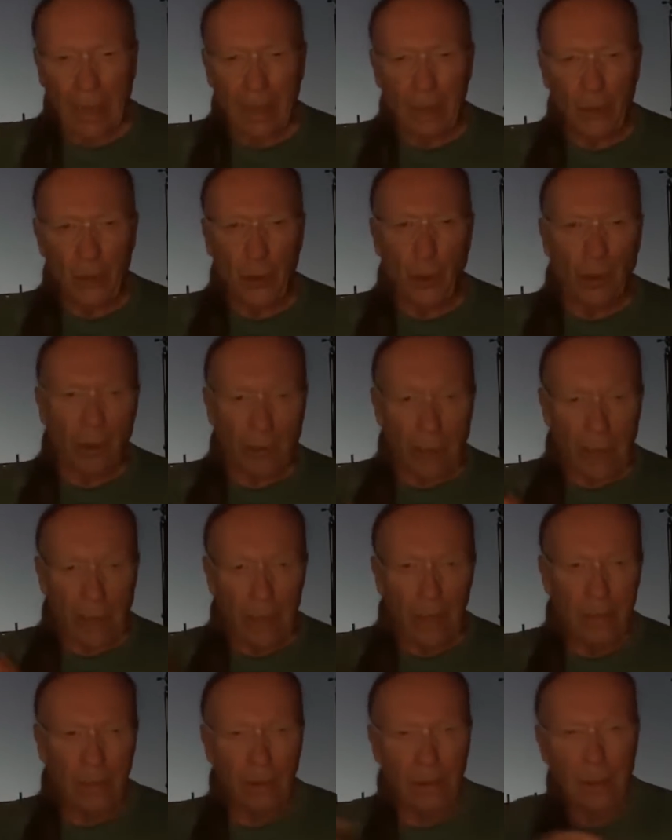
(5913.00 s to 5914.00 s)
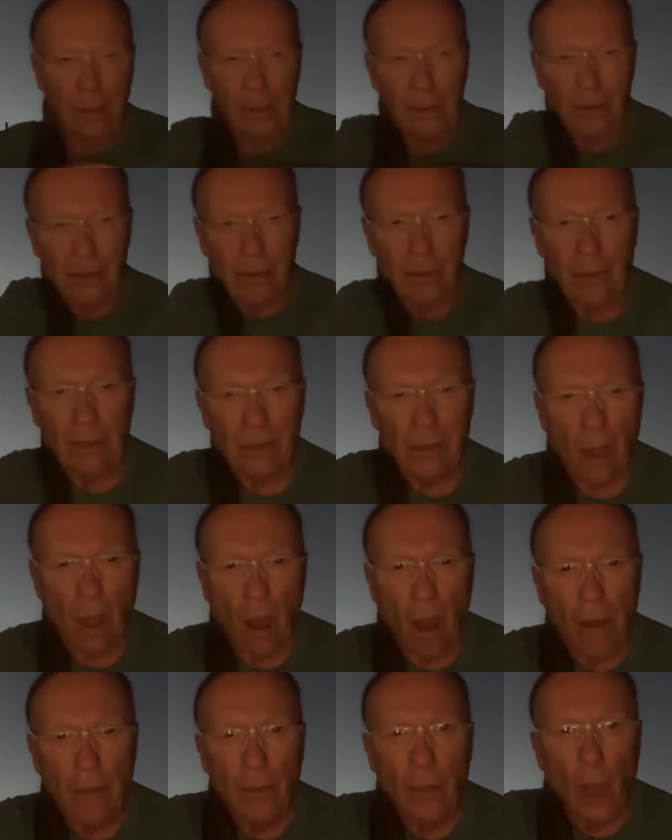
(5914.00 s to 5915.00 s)
a journey, and it's
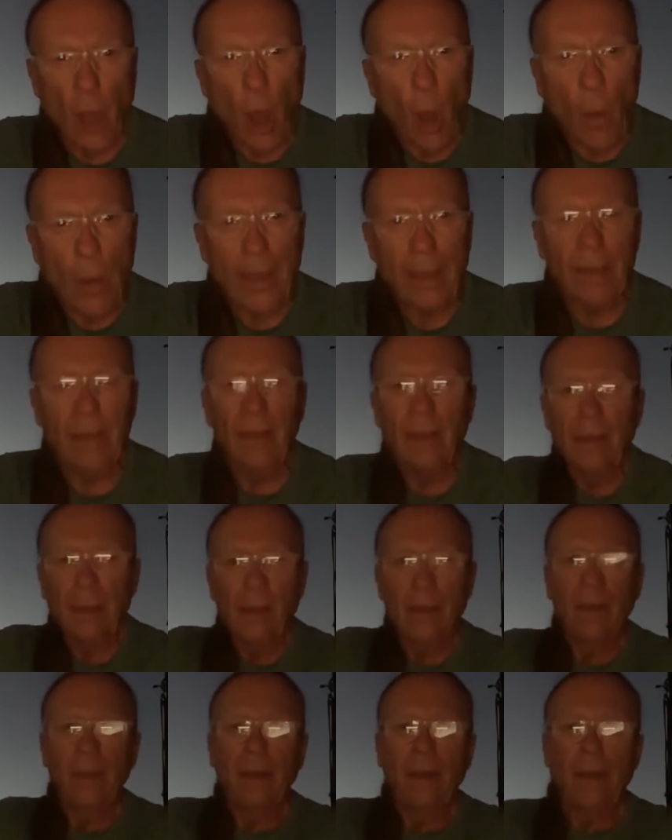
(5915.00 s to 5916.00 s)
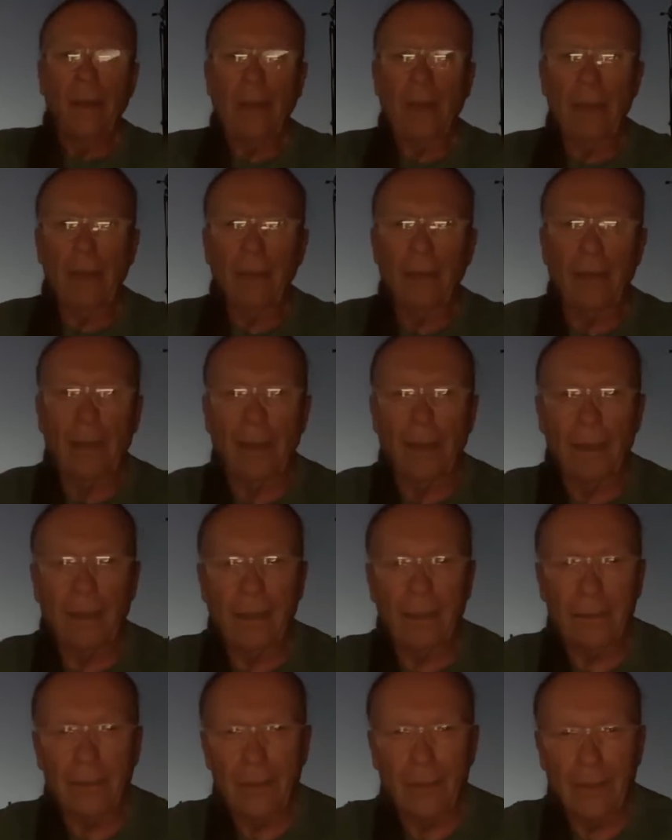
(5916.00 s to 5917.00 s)
ongoing, and
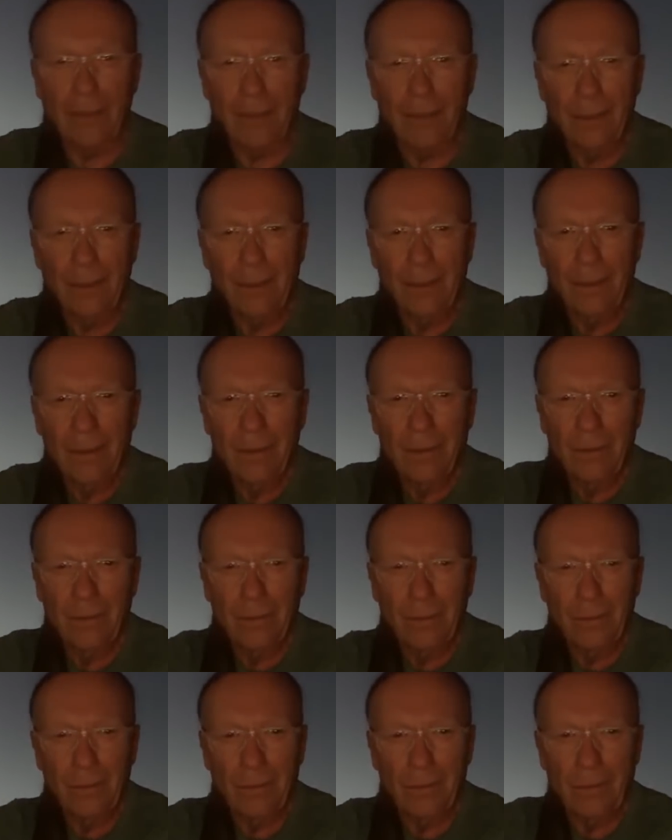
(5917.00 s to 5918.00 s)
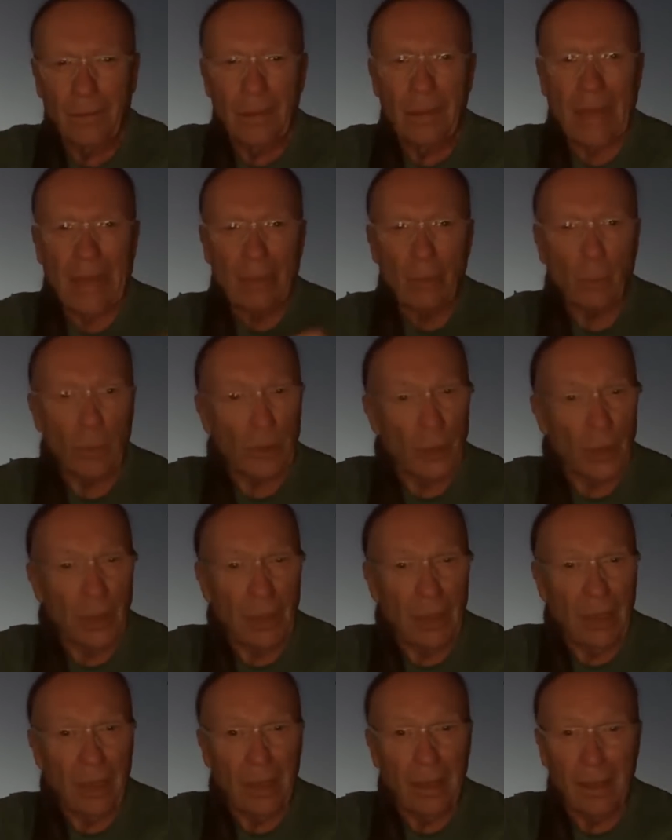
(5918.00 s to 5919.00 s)
to that's what she
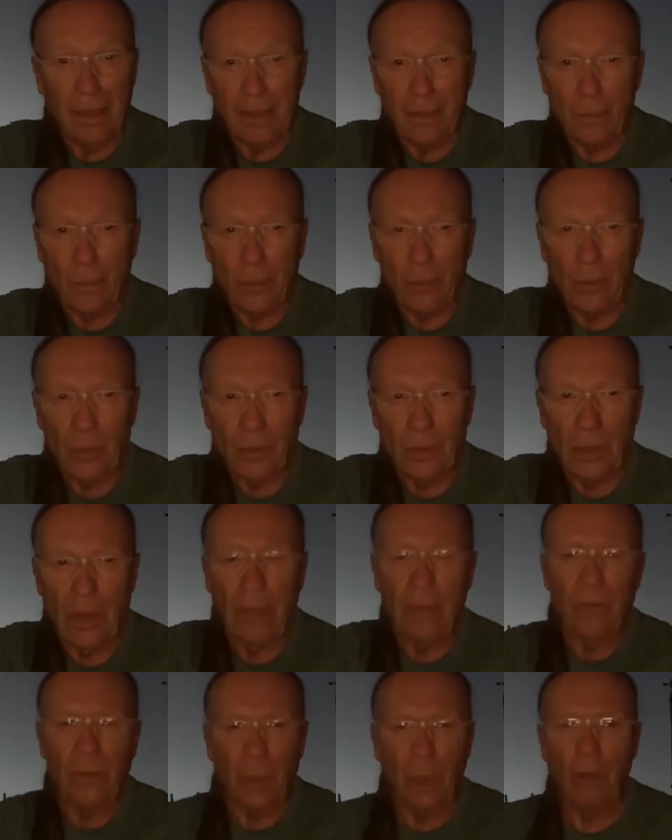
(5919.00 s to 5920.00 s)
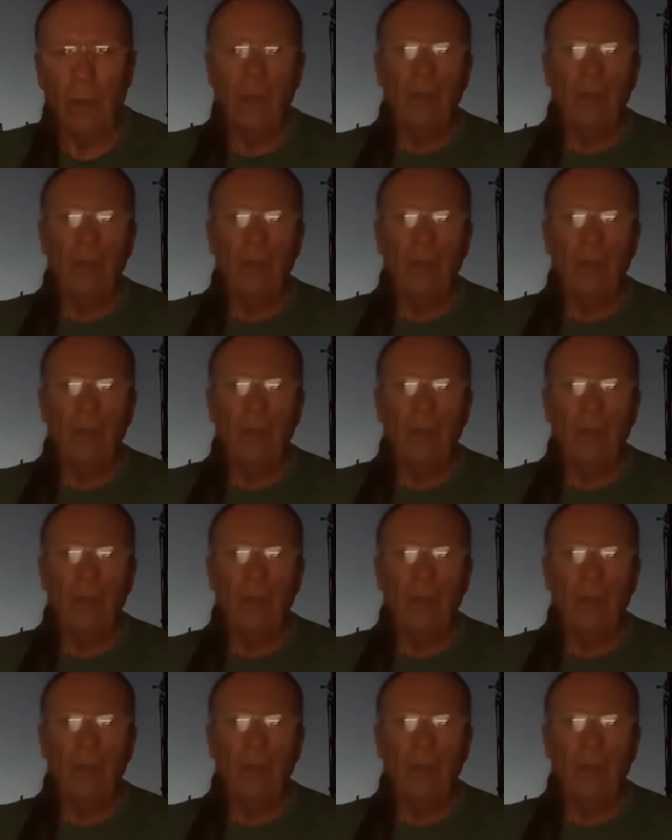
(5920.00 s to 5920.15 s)
did, and that's what she's done. So